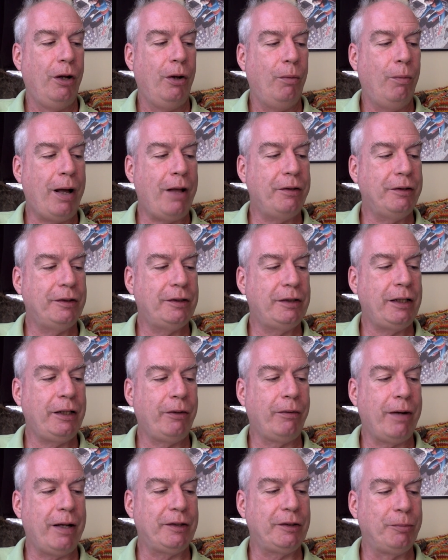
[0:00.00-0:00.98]
while the
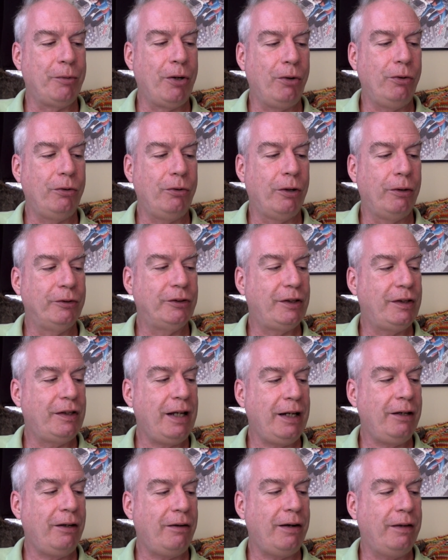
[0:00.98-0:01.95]
cigarette smoke grows
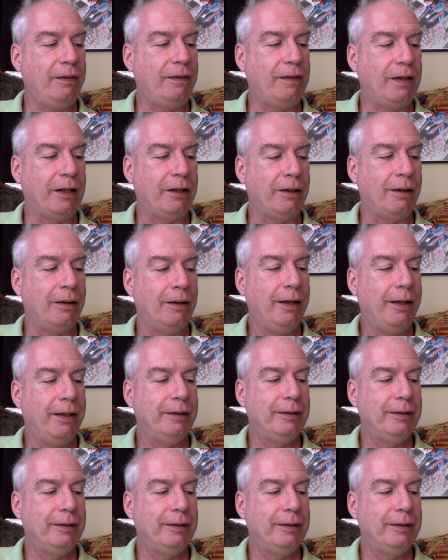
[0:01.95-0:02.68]
thicker and thicker,